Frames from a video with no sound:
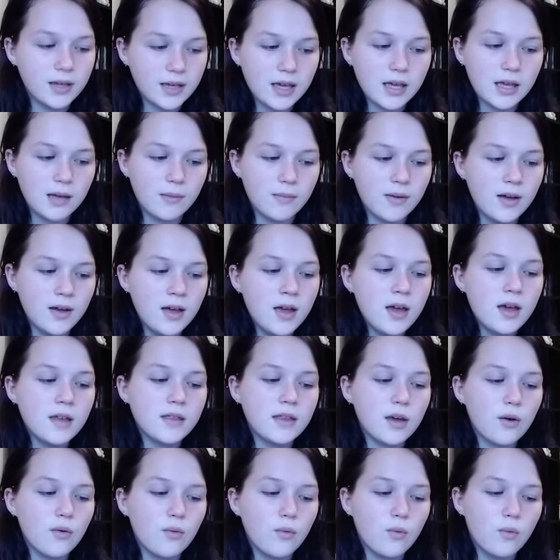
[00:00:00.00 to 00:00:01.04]
game
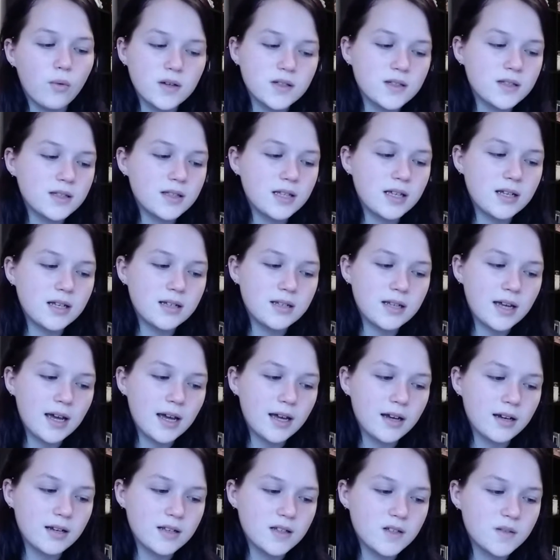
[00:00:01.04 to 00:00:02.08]
that wasn't the
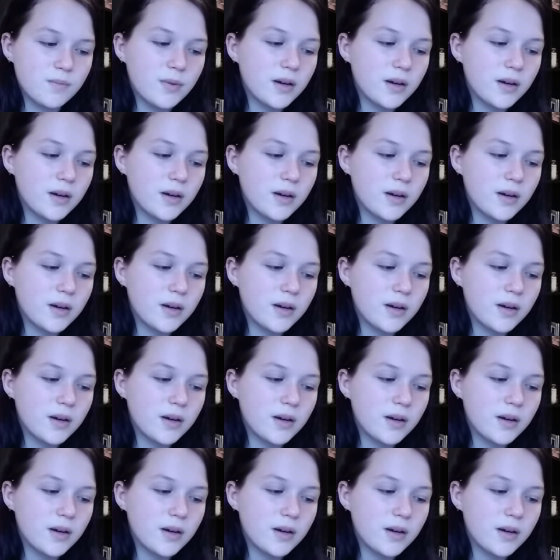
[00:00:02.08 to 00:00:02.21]
antagonist?